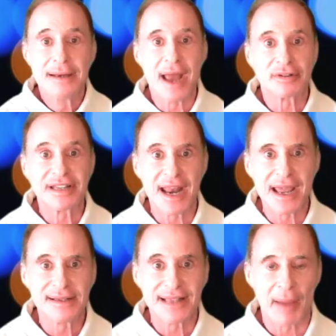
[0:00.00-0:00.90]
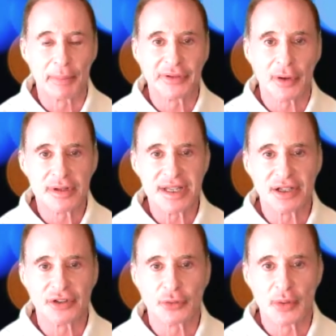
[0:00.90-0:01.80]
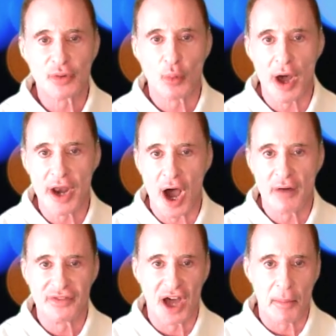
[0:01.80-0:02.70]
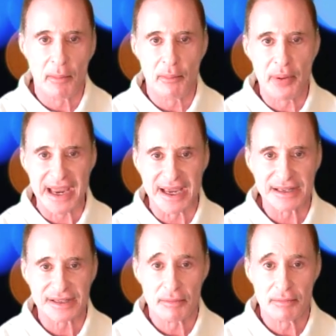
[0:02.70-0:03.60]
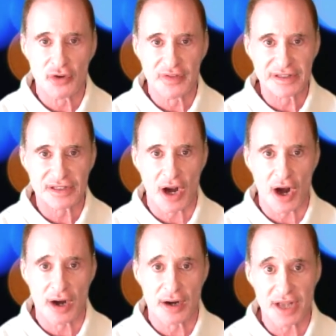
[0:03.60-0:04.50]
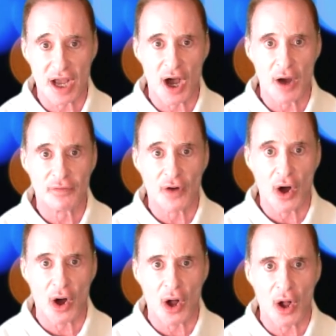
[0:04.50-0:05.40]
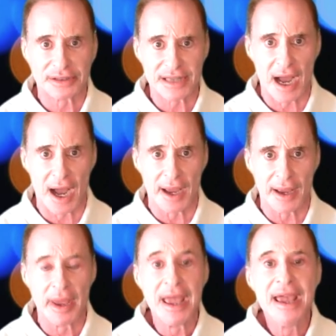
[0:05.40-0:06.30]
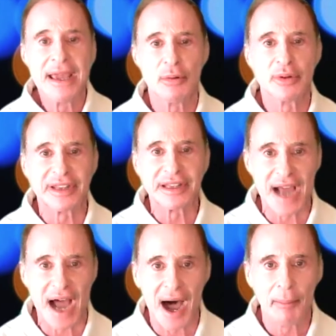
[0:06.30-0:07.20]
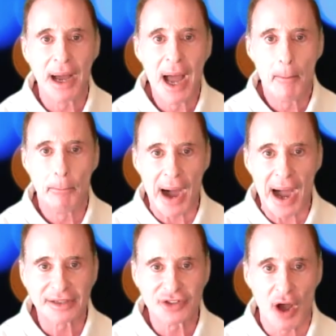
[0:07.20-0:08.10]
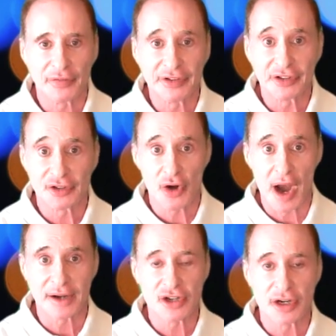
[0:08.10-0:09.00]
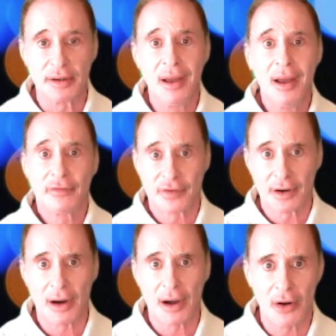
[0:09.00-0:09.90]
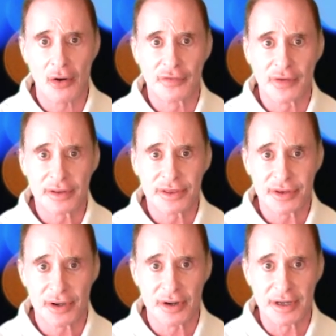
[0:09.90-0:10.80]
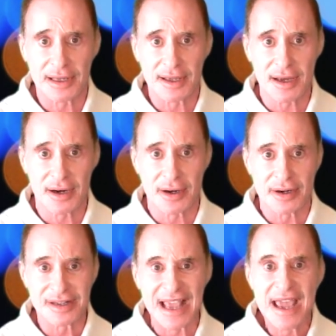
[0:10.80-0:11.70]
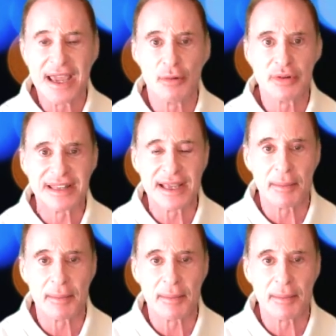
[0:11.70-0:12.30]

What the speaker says: Now, today's episode deals with one of the biggest movie stars of all time. He was a top box office attraction for over 30 years. He was the